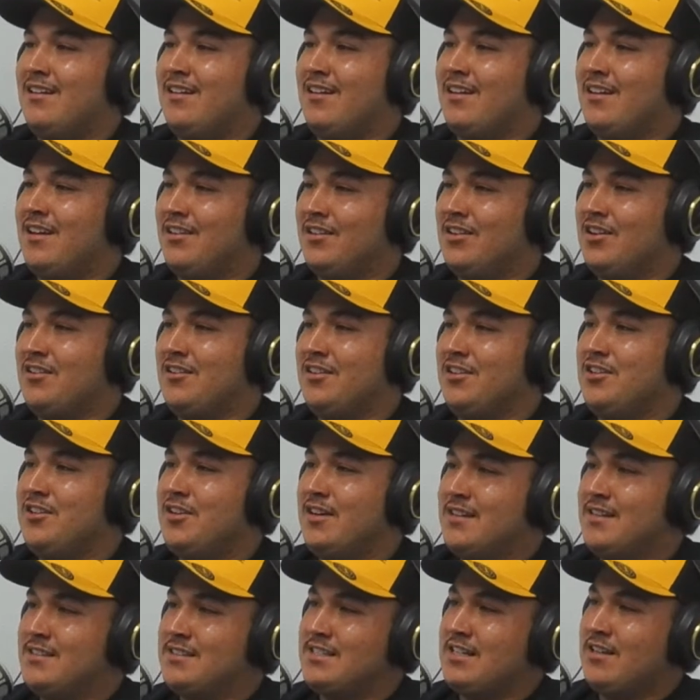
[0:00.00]
And luckily you
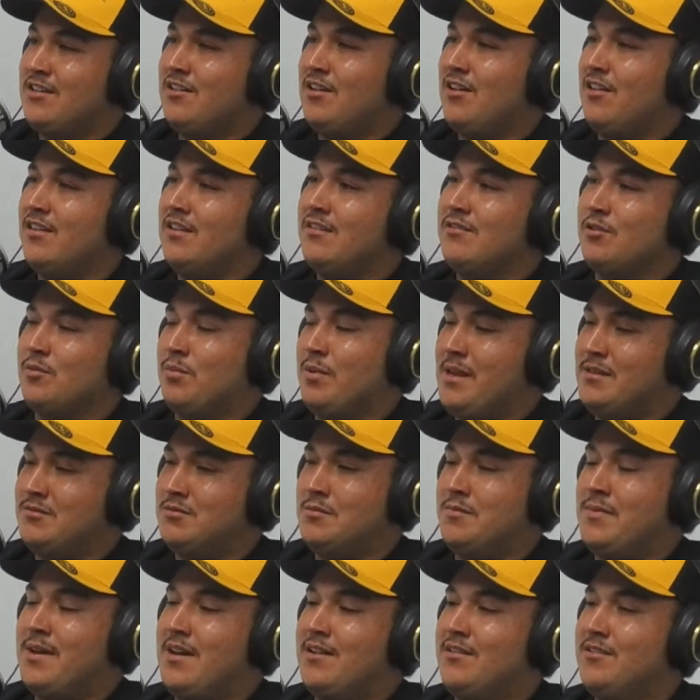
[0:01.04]
guys sell all the
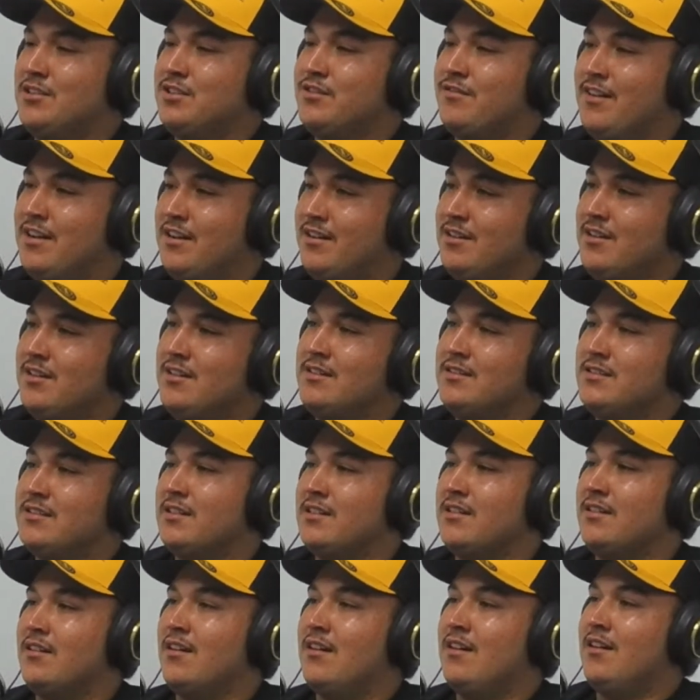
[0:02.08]
replacement panels, fenders,
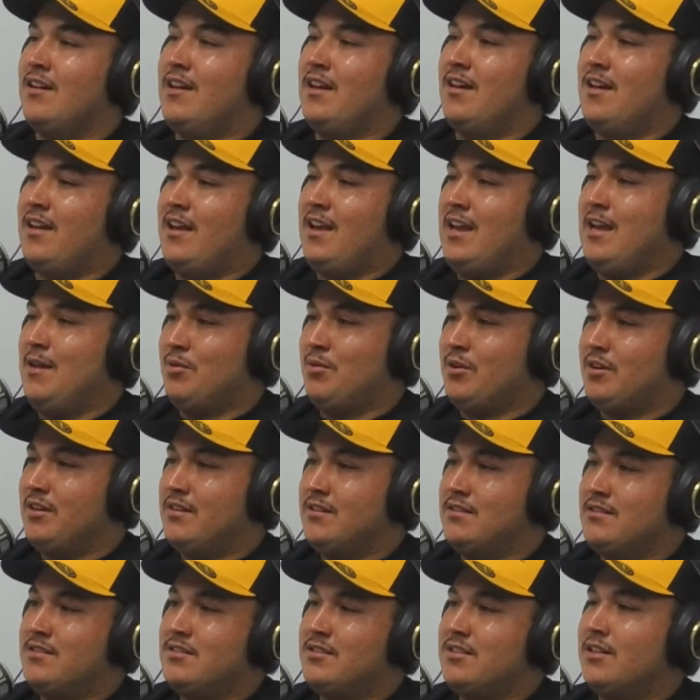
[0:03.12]
and
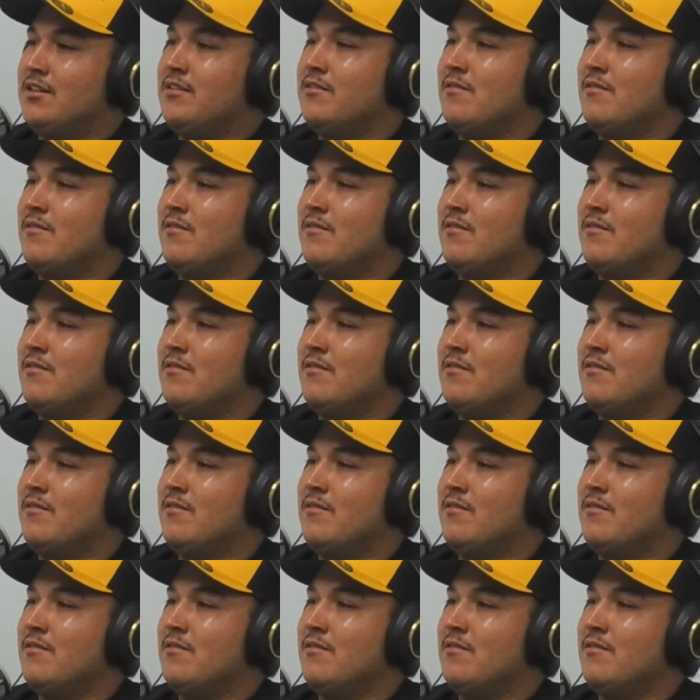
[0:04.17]
aprons. So